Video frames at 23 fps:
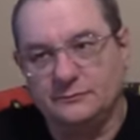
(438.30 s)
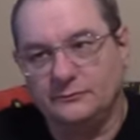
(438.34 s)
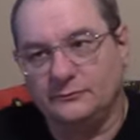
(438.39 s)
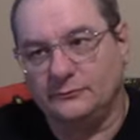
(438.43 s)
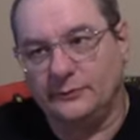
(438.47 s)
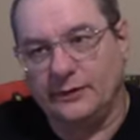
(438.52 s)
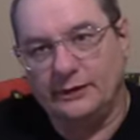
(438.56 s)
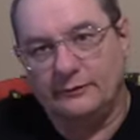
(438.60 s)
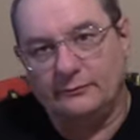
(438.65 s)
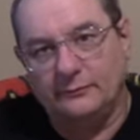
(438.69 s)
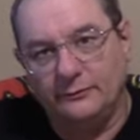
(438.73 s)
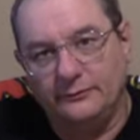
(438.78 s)

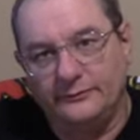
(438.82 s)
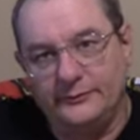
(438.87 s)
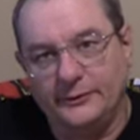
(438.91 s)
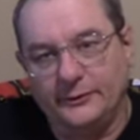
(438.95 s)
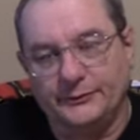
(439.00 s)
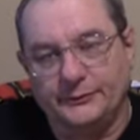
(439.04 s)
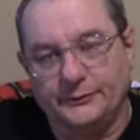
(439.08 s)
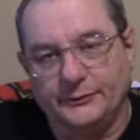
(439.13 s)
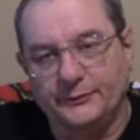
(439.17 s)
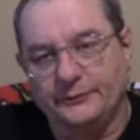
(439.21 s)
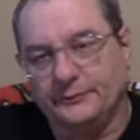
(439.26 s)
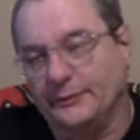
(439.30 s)
gravel
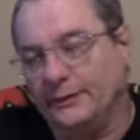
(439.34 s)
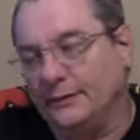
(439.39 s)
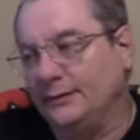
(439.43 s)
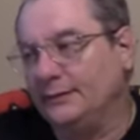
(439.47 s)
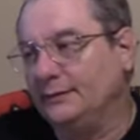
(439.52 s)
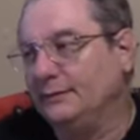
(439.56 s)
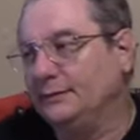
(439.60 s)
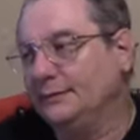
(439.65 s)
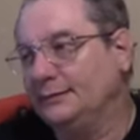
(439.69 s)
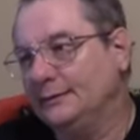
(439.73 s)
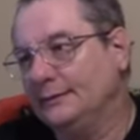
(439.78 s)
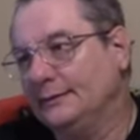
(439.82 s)
filter, right,
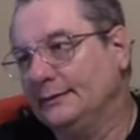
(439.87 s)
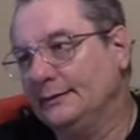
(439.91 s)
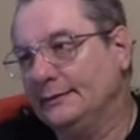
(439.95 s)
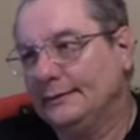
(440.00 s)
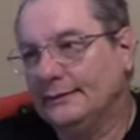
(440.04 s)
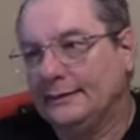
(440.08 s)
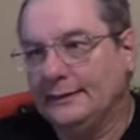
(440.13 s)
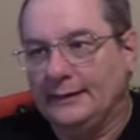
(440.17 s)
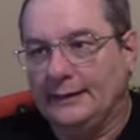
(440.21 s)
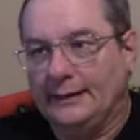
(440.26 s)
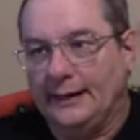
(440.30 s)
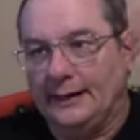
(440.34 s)

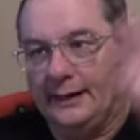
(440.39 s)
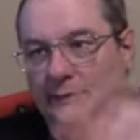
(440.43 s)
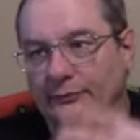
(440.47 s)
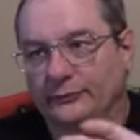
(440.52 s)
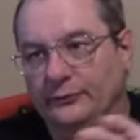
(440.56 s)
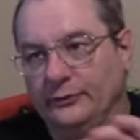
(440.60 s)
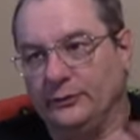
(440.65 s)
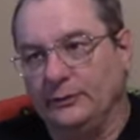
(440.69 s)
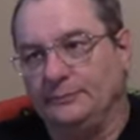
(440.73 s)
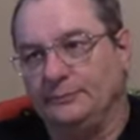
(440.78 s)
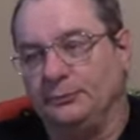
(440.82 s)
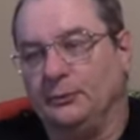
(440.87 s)
at a
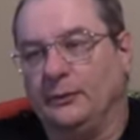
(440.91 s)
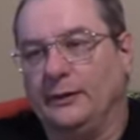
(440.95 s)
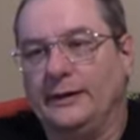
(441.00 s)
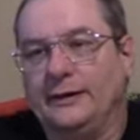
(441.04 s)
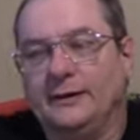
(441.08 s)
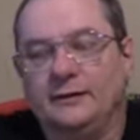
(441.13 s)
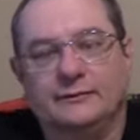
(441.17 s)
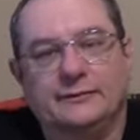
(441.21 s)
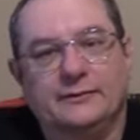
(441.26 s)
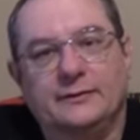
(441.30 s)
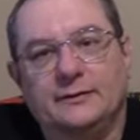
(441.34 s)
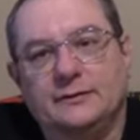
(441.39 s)
drip
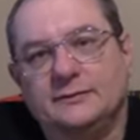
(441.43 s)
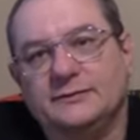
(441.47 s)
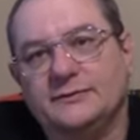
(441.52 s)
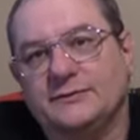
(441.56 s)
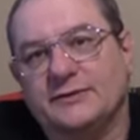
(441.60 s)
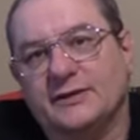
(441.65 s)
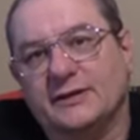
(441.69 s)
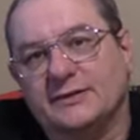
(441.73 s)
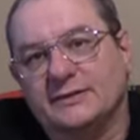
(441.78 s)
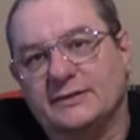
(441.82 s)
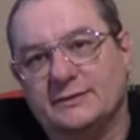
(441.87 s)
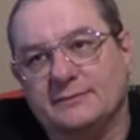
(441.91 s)
rate of
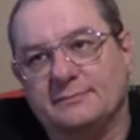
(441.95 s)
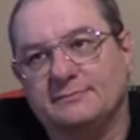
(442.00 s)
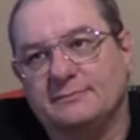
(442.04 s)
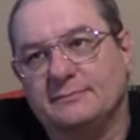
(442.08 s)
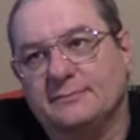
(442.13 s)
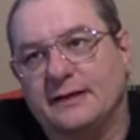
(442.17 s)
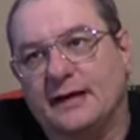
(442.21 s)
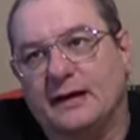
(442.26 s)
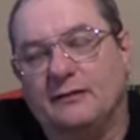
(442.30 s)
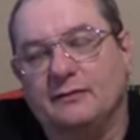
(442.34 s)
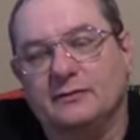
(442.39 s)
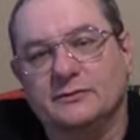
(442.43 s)
6
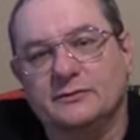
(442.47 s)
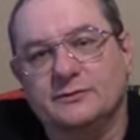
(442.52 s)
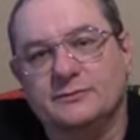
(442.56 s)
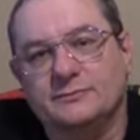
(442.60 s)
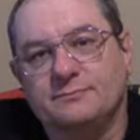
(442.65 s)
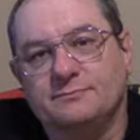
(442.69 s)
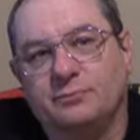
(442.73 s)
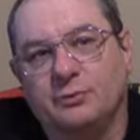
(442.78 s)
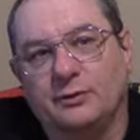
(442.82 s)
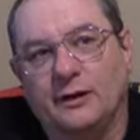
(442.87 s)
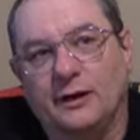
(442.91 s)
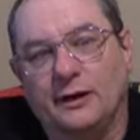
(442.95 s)
gallons
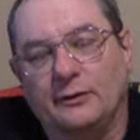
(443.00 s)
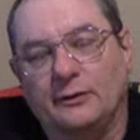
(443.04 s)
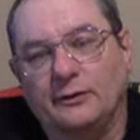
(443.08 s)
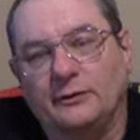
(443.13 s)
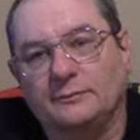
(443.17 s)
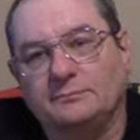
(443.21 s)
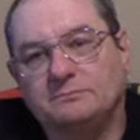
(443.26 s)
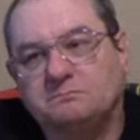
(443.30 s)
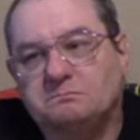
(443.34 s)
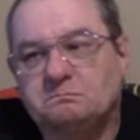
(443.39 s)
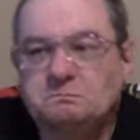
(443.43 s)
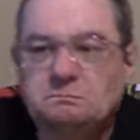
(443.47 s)
per hour.
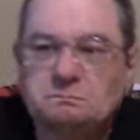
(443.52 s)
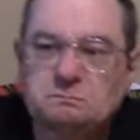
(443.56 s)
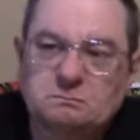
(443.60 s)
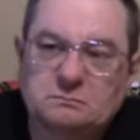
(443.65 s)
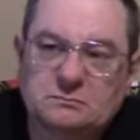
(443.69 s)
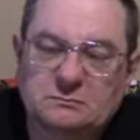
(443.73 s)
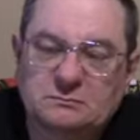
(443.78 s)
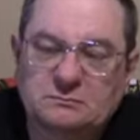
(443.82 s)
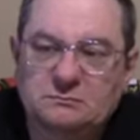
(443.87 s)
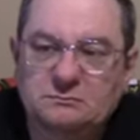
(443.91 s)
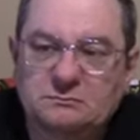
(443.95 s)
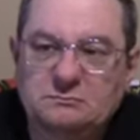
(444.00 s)

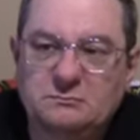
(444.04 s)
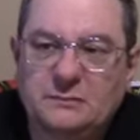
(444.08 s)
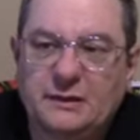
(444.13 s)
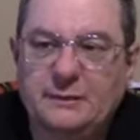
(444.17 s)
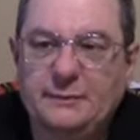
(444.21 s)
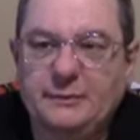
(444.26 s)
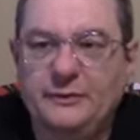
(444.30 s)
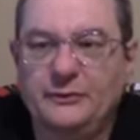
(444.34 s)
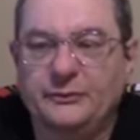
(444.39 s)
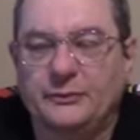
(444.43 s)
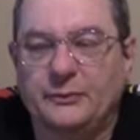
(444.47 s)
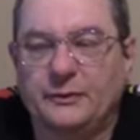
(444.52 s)

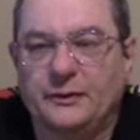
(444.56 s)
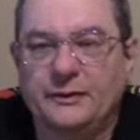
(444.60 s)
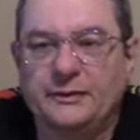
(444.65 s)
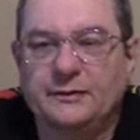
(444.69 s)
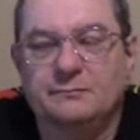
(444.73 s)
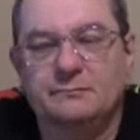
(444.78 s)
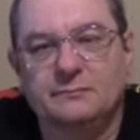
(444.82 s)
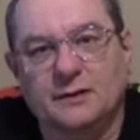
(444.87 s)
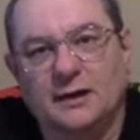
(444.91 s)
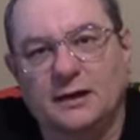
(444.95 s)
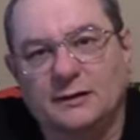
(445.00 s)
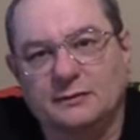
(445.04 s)
Maybe 3.
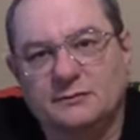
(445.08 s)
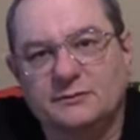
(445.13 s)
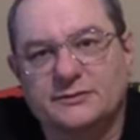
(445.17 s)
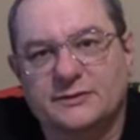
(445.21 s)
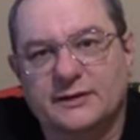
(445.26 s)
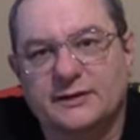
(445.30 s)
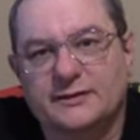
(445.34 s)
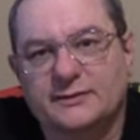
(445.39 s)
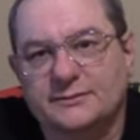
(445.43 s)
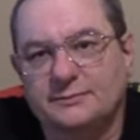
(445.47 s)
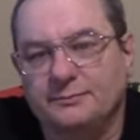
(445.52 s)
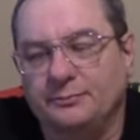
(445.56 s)

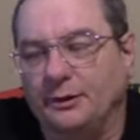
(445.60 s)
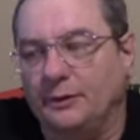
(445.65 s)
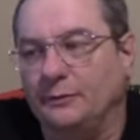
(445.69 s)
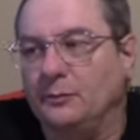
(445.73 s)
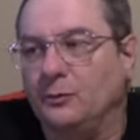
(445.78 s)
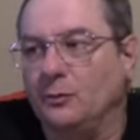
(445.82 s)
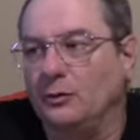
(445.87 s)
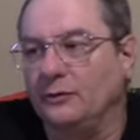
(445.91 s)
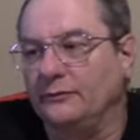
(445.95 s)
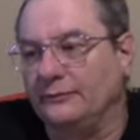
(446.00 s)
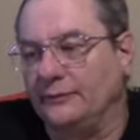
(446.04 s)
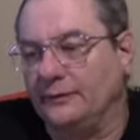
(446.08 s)
6
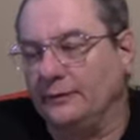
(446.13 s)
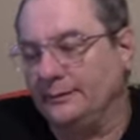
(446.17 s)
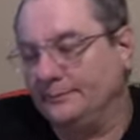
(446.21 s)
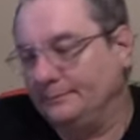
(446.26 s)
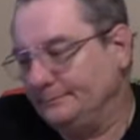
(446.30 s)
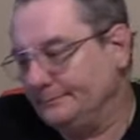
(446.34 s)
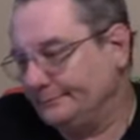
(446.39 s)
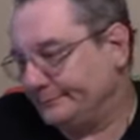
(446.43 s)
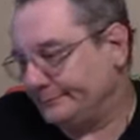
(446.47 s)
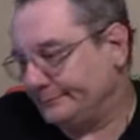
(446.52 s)
probably work fine.